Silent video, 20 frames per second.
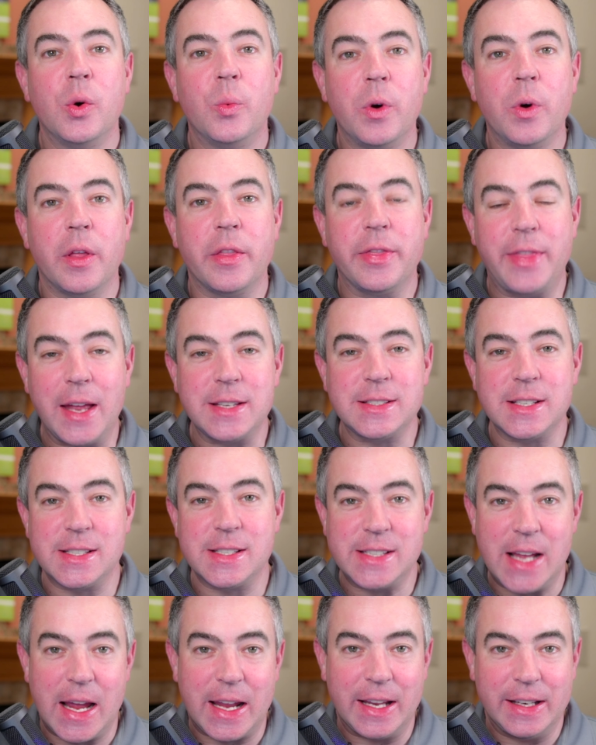Well, that's a
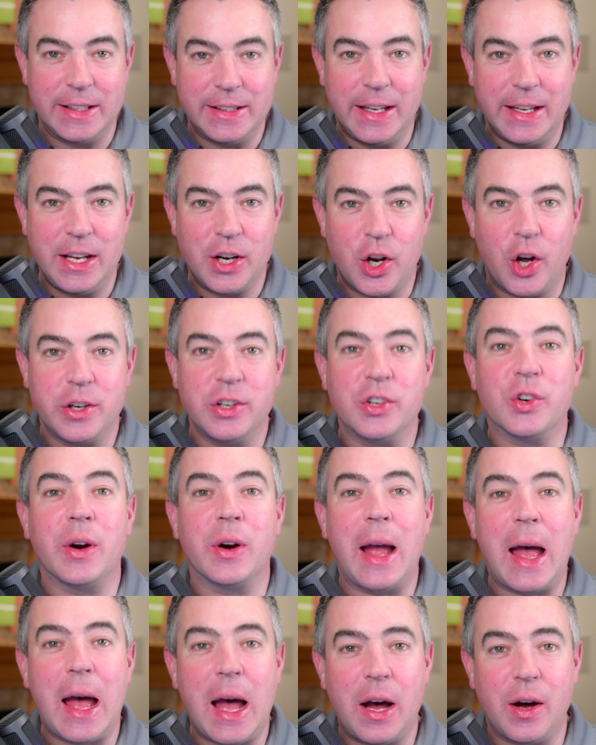second lien on your
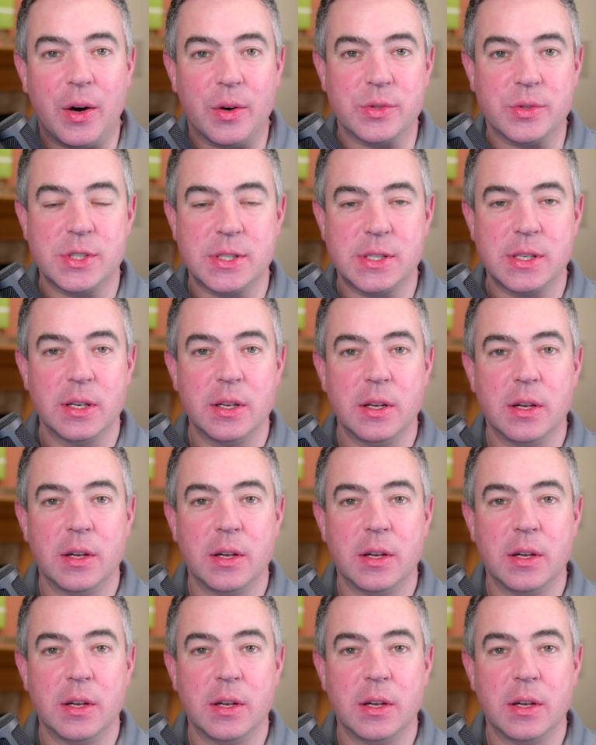house.